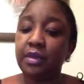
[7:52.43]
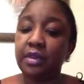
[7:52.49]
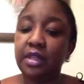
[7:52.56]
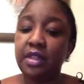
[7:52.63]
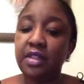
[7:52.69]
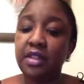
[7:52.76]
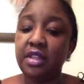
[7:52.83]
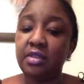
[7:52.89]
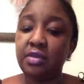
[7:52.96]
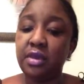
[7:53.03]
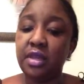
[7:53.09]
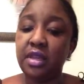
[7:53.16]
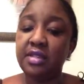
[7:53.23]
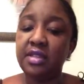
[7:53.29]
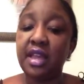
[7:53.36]
Then this
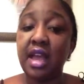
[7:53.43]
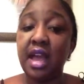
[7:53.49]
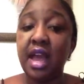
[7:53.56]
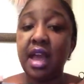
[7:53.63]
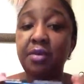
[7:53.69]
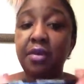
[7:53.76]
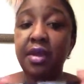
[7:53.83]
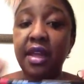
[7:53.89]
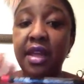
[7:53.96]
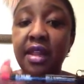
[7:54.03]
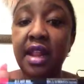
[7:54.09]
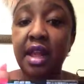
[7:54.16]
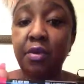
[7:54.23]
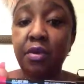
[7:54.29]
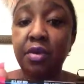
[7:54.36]
one is a hot
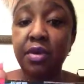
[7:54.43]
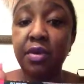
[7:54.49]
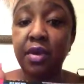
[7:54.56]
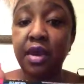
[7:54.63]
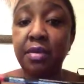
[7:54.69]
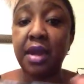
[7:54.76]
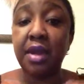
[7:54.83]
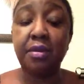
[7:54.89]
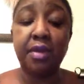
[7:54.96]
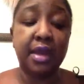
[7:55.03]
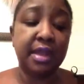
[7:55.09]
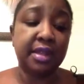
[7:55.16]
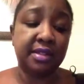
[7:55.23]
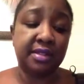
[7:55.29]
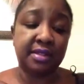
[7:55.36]
red, and I will be wearing my
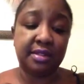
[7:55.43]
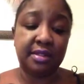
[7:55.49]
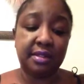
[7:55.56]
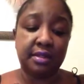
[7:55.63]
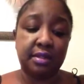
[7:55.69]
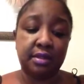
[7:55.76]
reds.